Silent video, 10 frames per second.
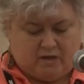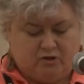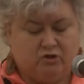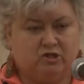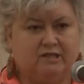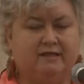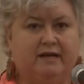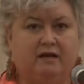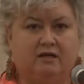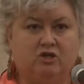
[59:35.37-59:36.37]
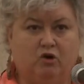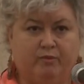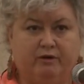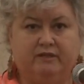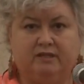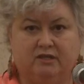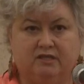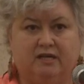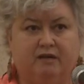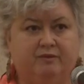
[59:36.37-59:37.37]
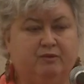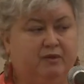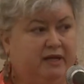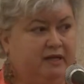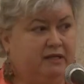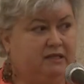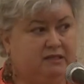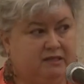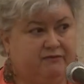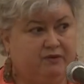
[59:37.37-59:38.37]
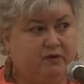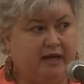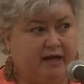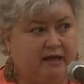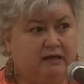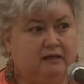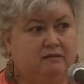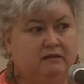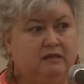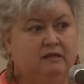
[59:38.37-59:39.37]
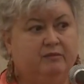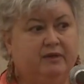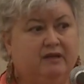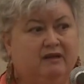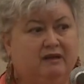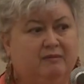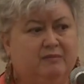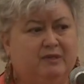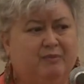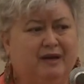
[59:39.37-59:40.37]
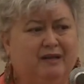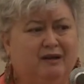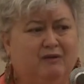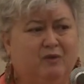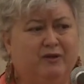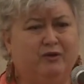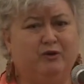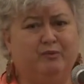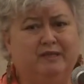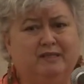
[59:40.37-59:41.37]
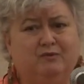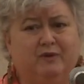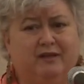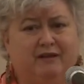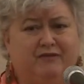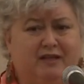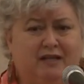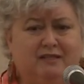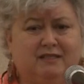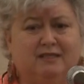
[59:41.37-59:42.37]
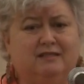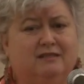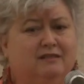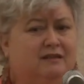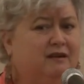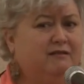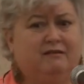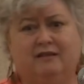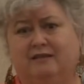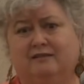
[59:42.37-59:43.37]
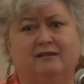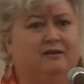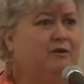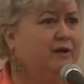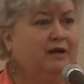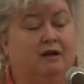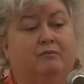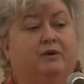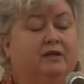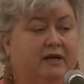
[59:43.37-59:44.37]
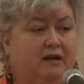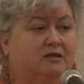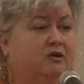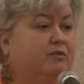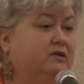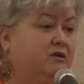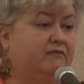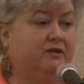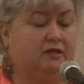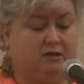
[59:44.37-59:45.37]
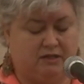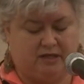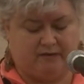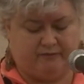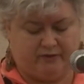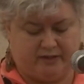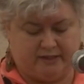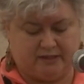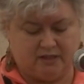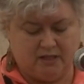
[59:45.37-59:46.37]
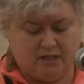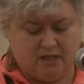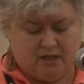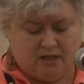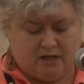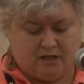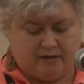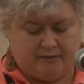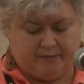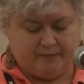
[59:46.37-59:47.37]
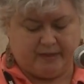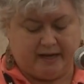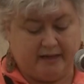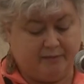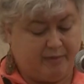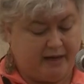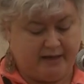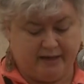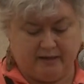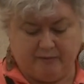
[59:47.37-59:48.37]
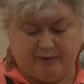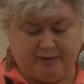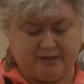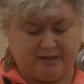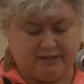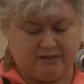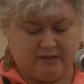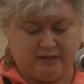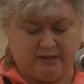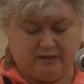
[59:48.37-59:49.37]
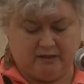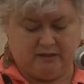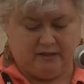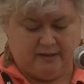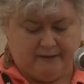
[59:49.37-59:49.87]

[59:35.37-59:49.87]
Usually late October is a good time to plan these if you can, depending on whether you're busy with FLL season and other things that are going on, but late October is often a good time for this. Getting buy-in, and we mentioned this earlier,